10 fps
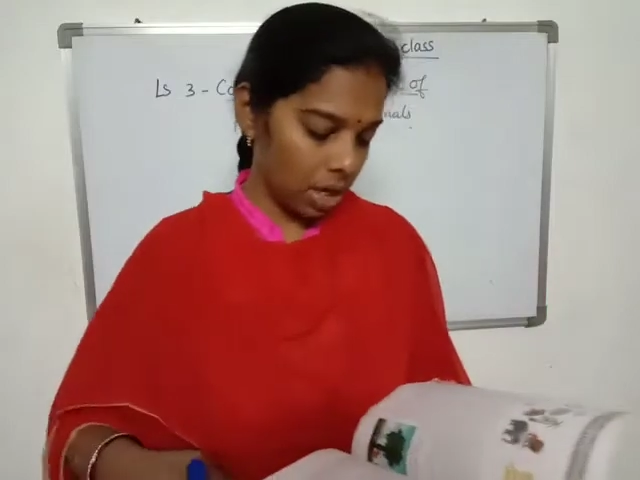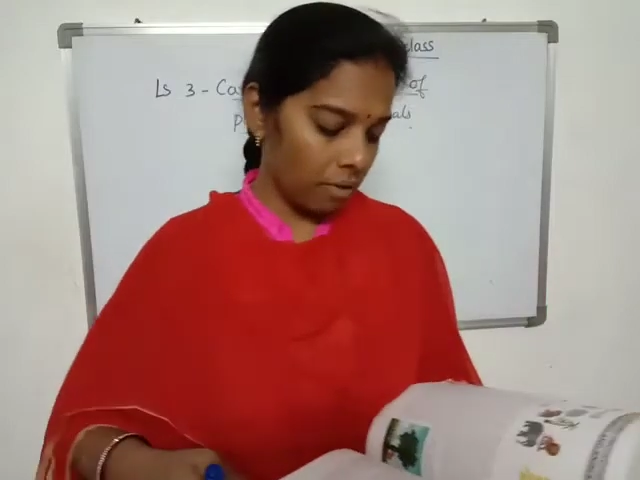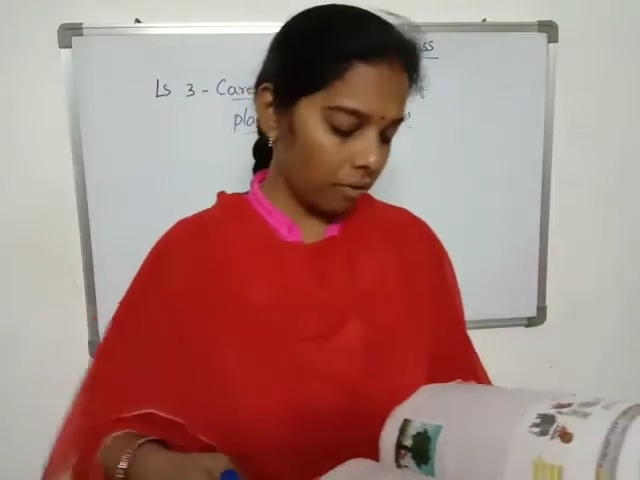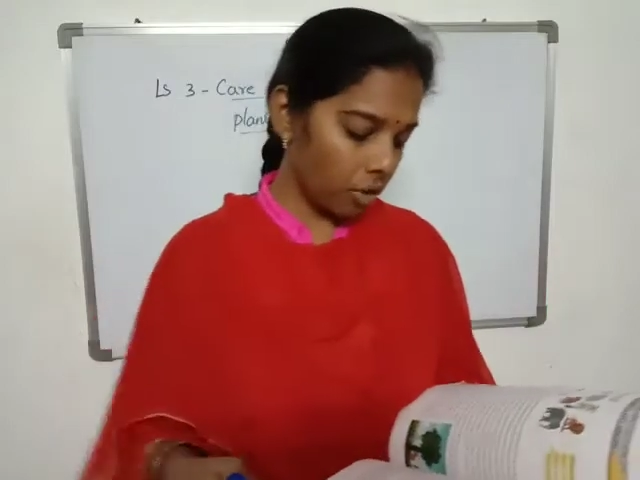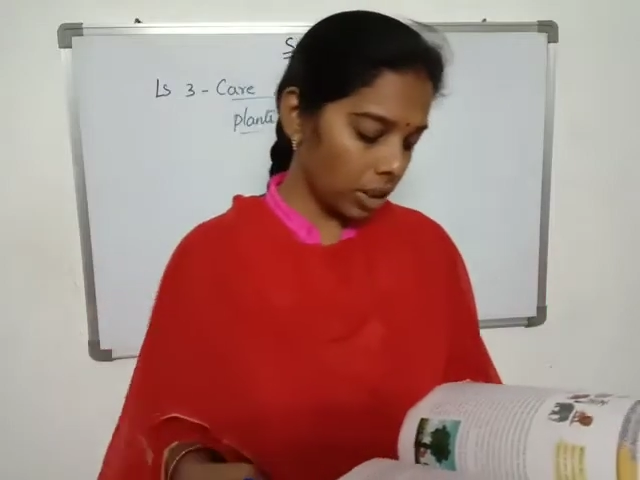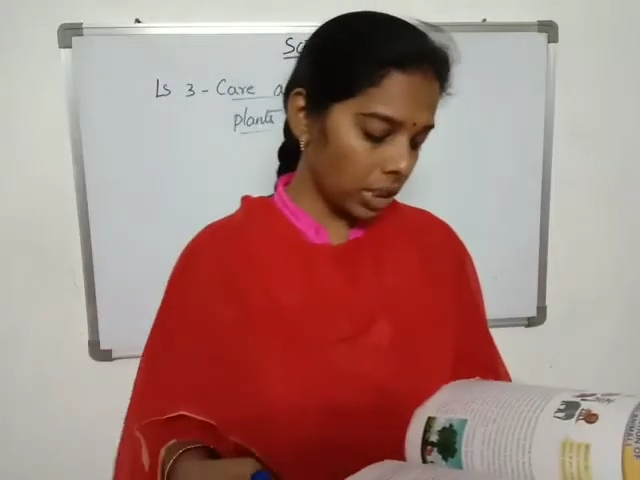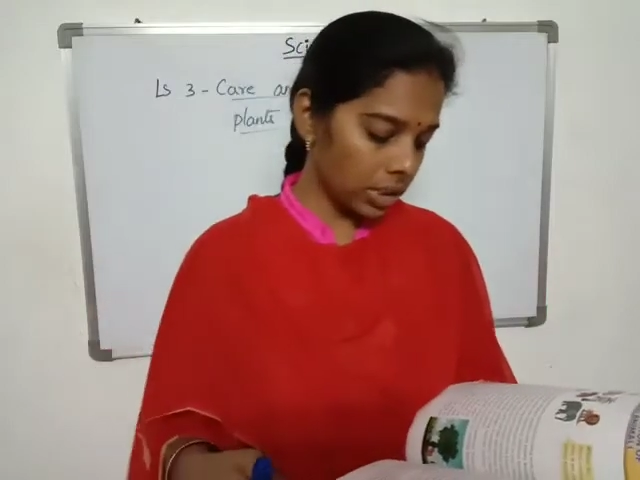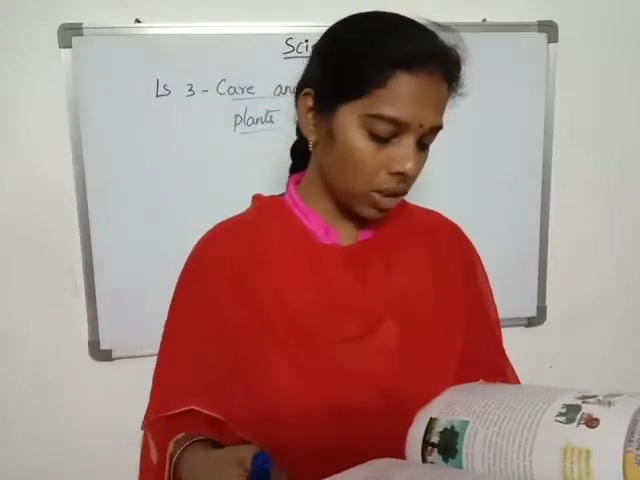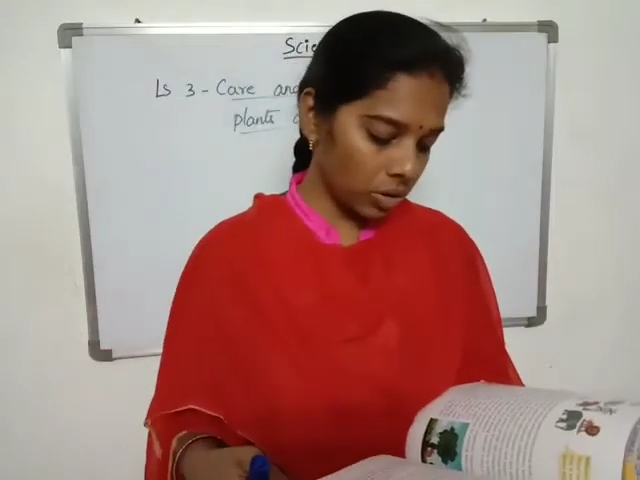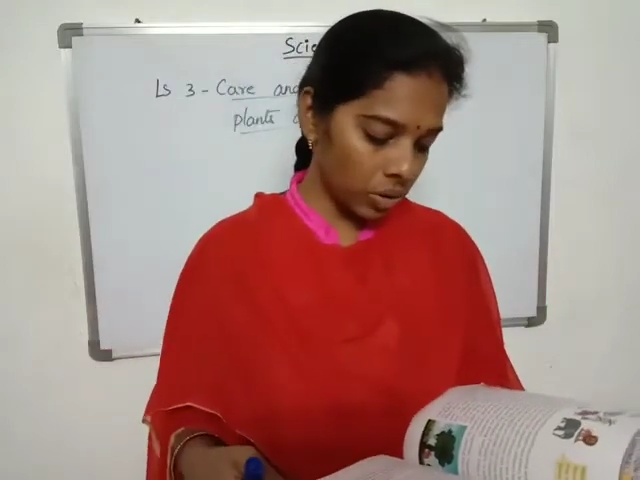Forests
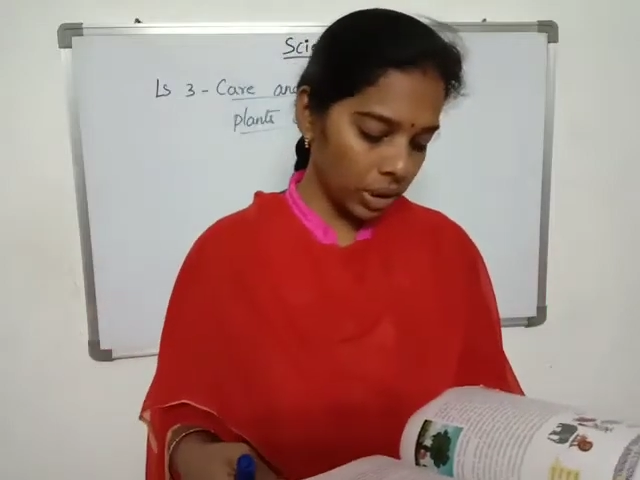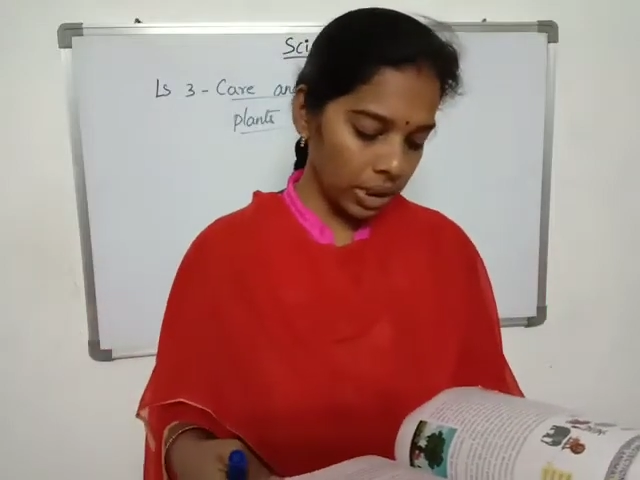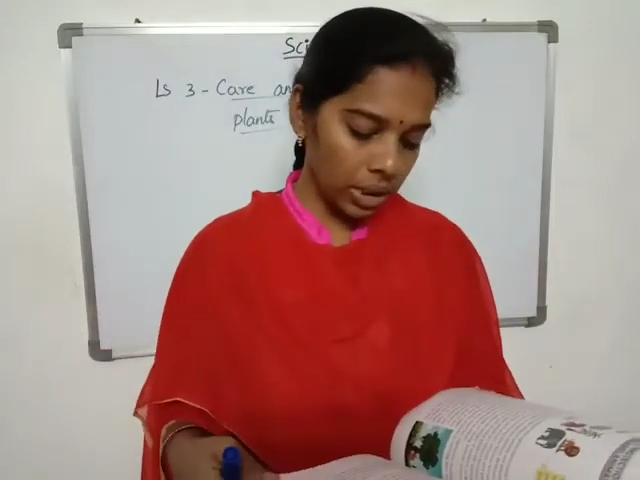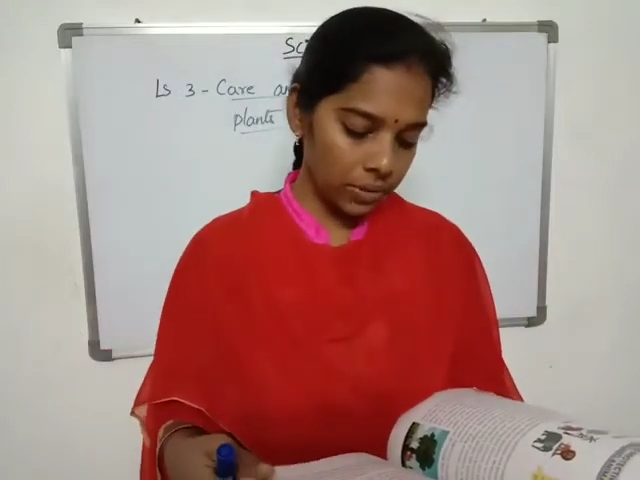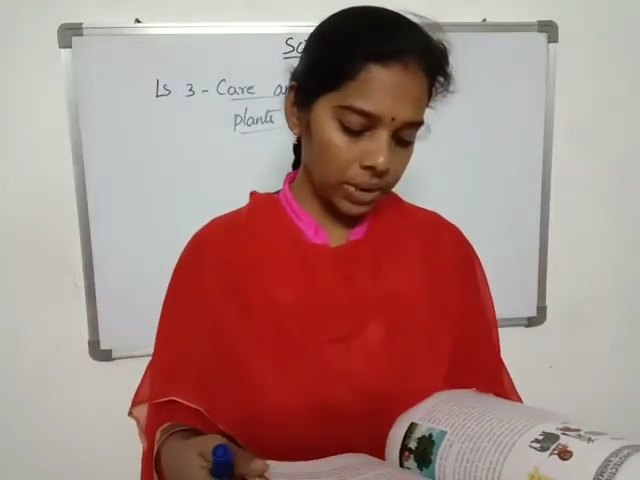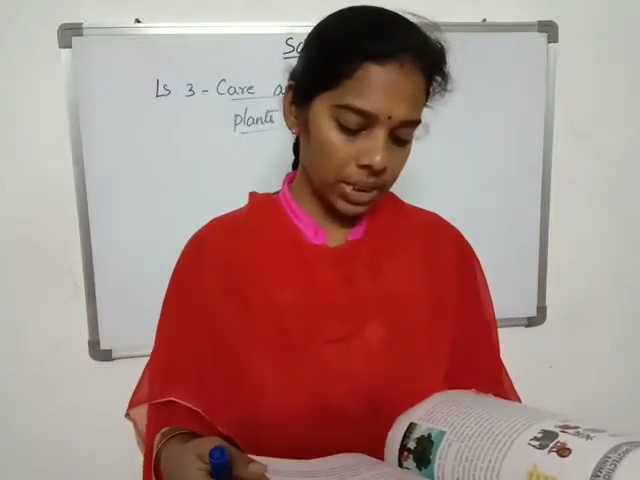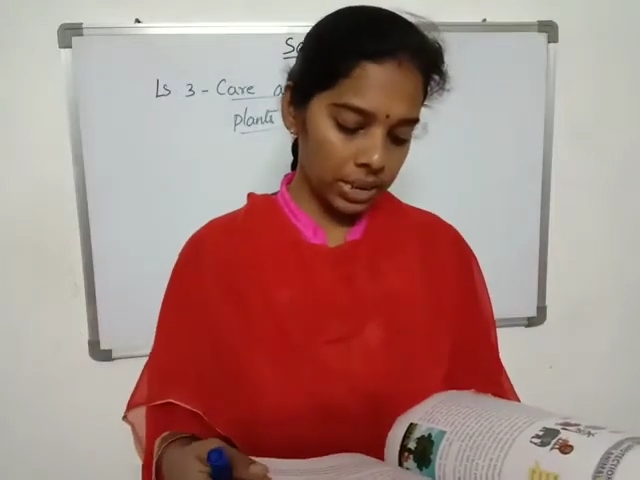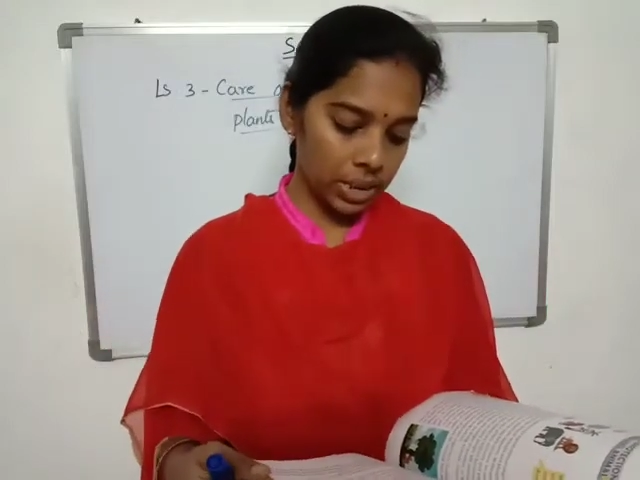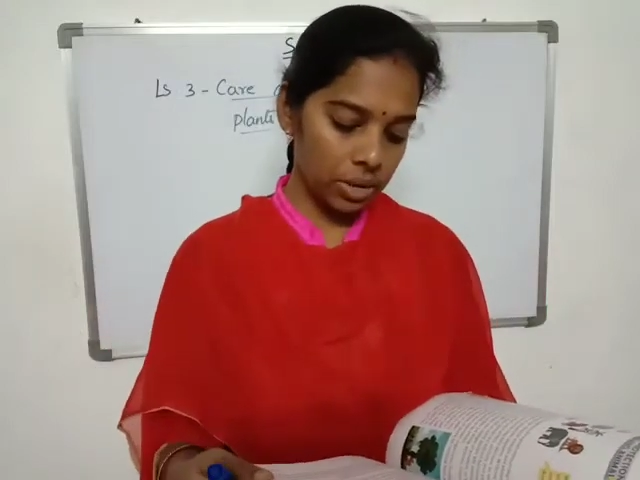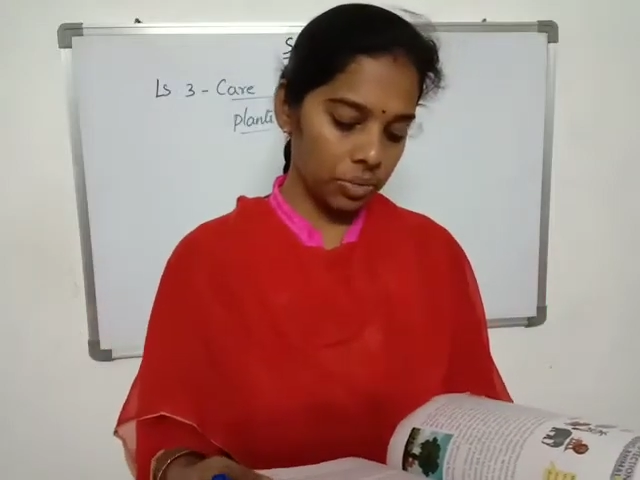not only give
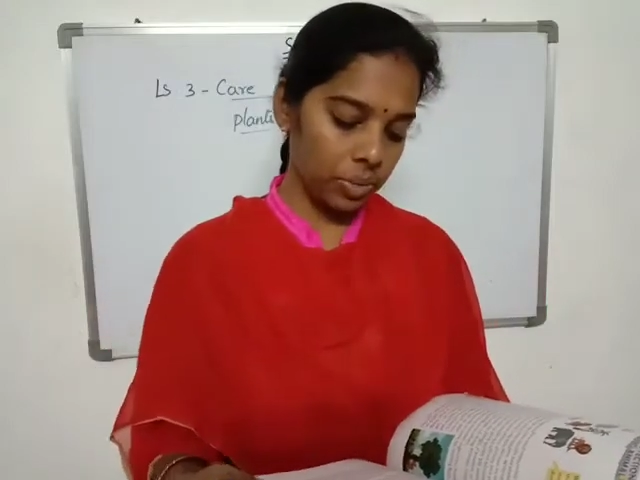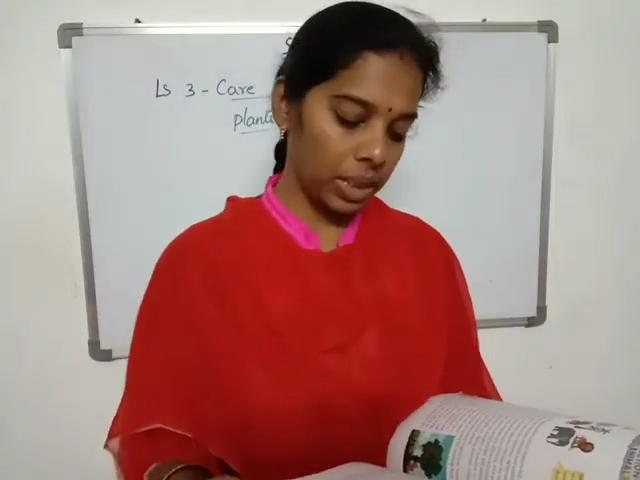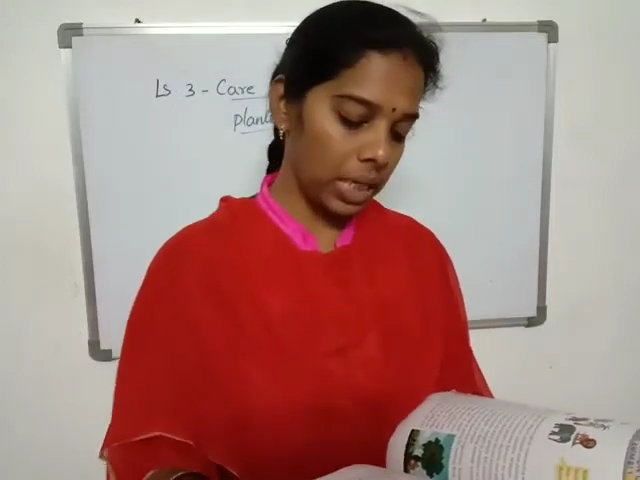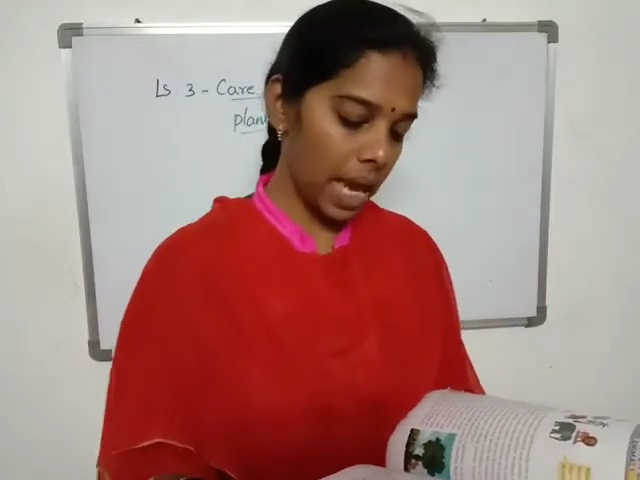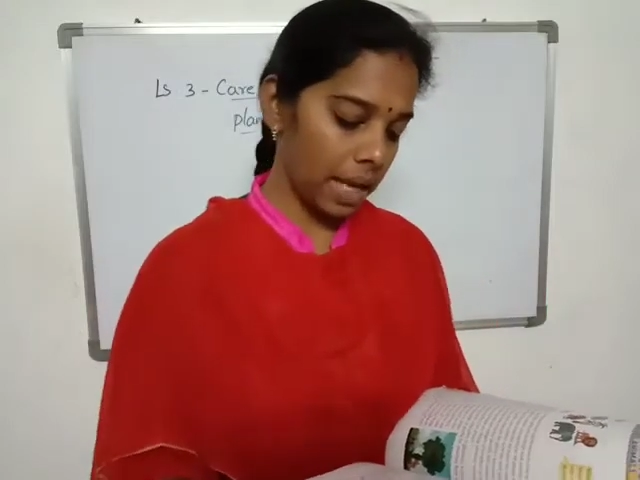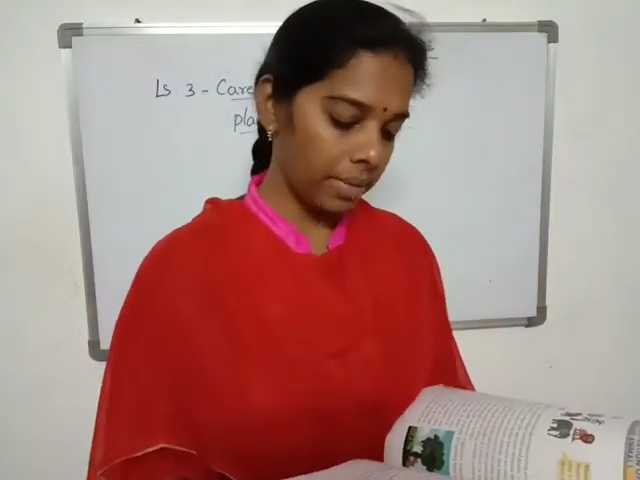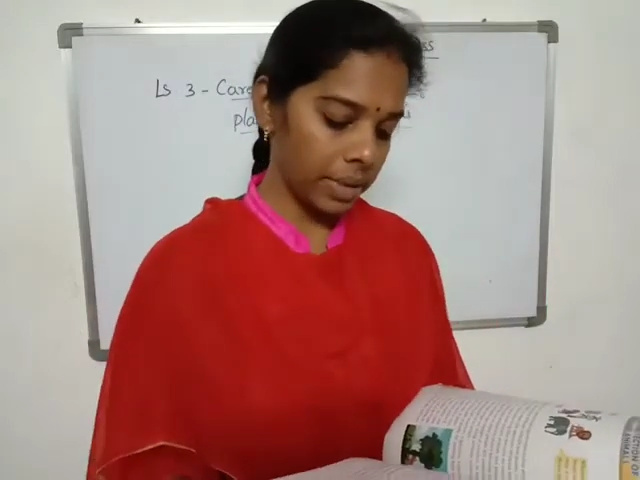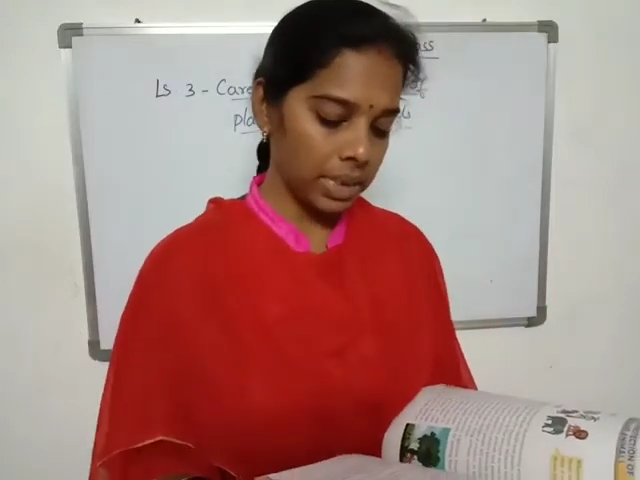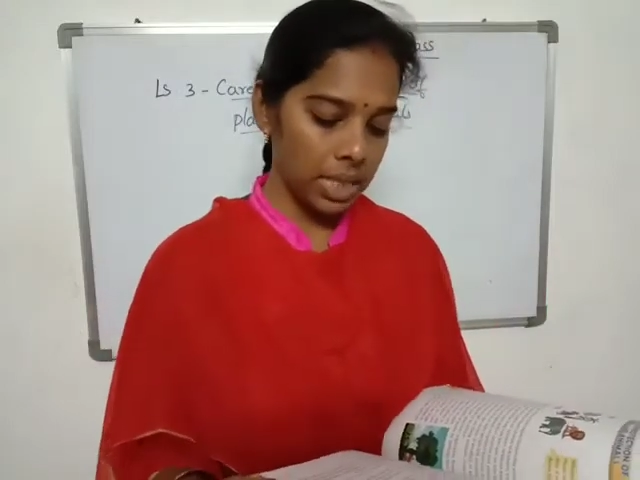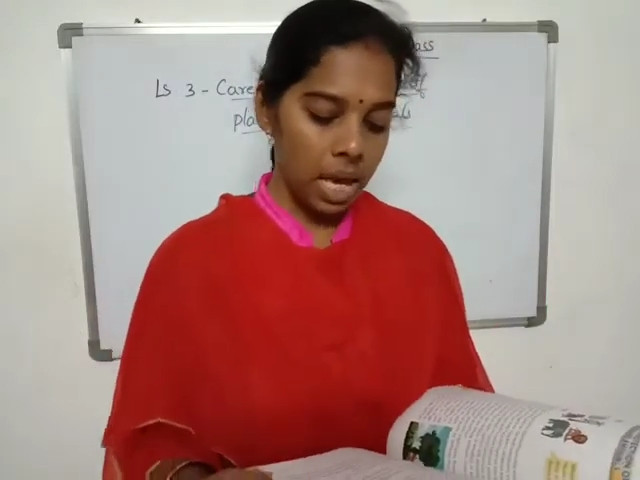shelter to many
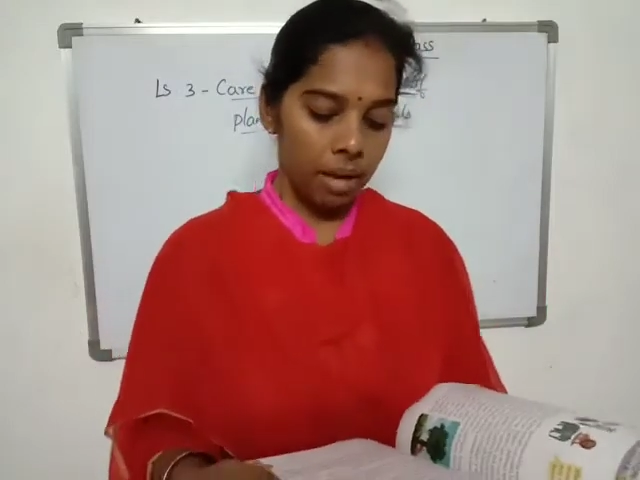animals,